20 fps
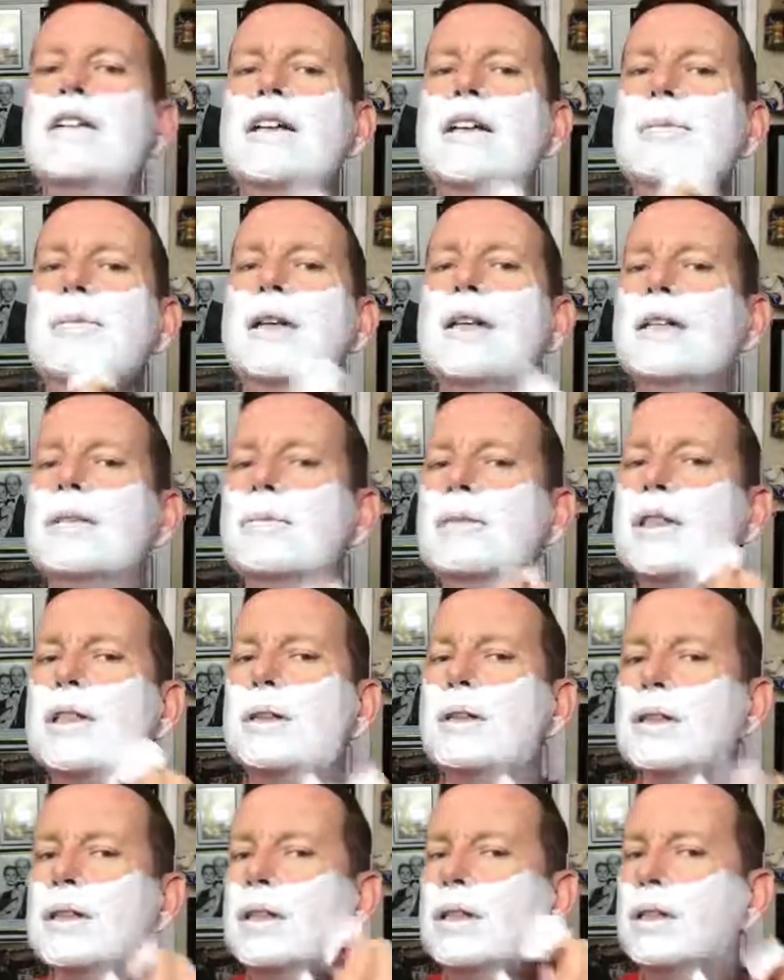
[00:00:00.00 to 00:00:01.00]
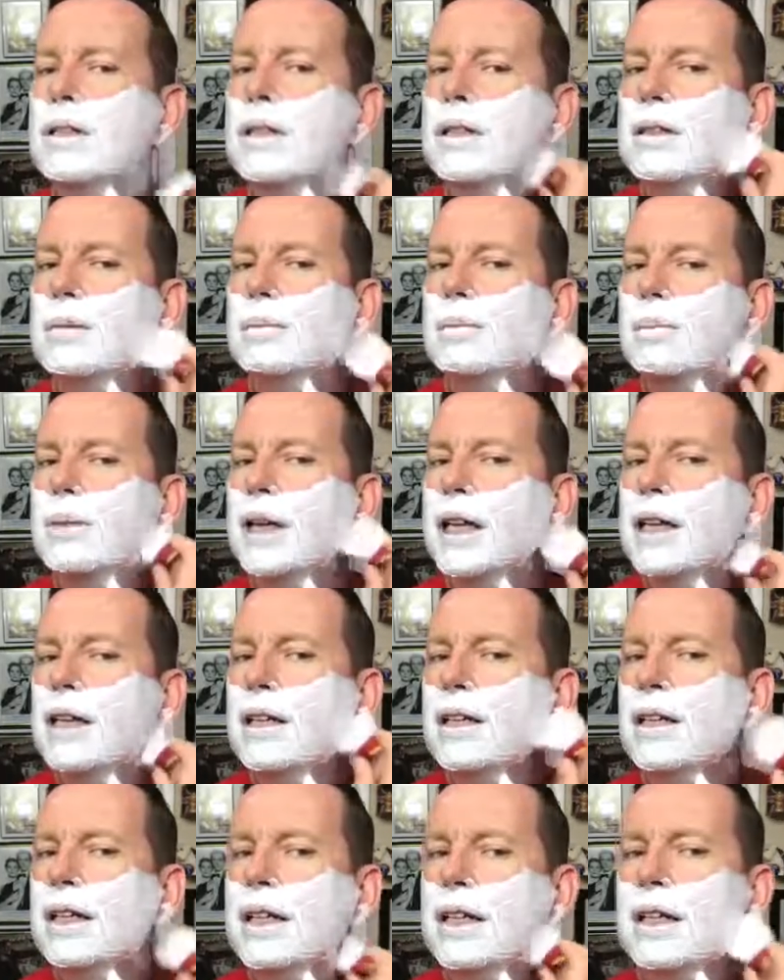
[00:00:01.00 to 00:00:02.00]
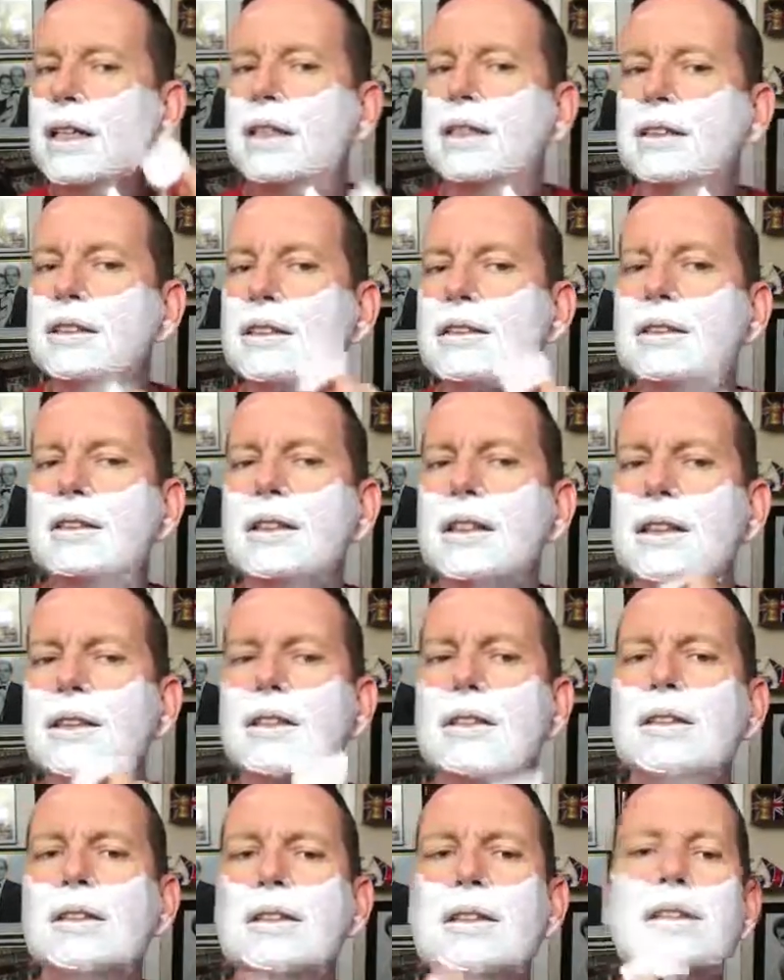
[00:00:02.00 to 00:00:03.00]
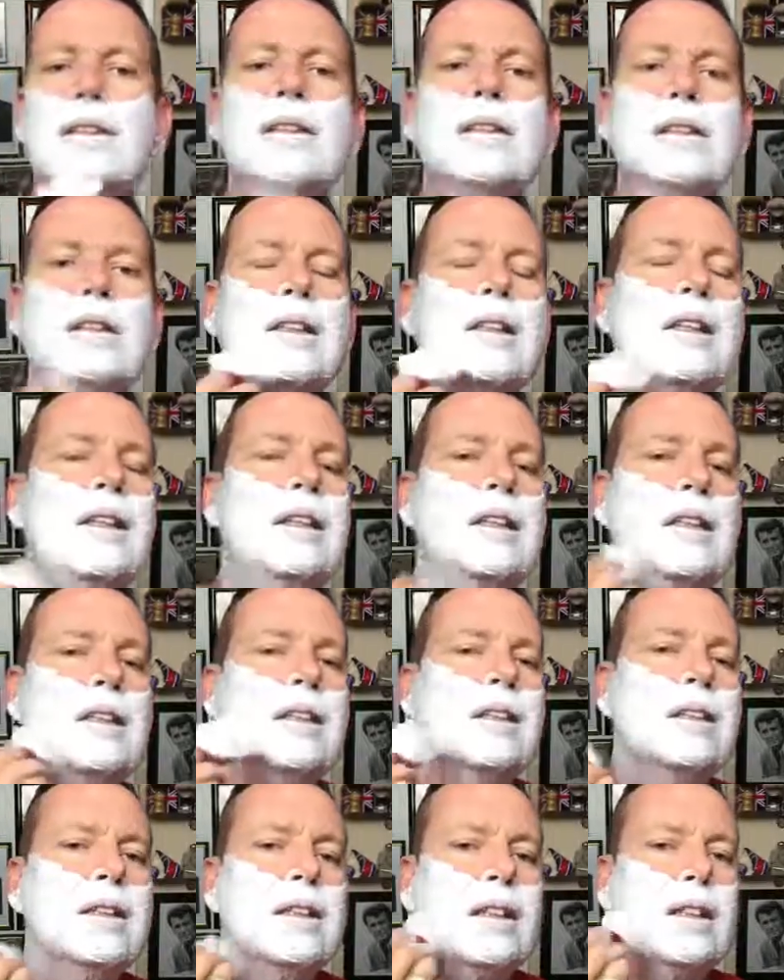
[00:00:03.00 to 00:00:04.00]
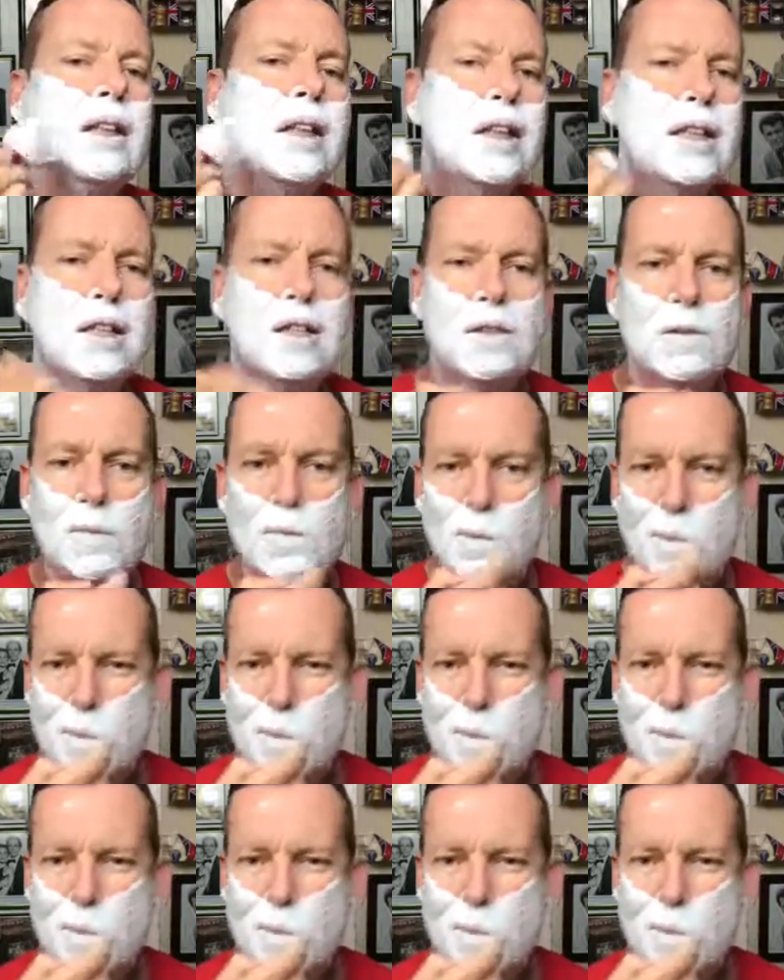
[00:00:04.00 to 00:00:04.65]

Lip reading: Then it becomes a pain in the ass or a lot harder to get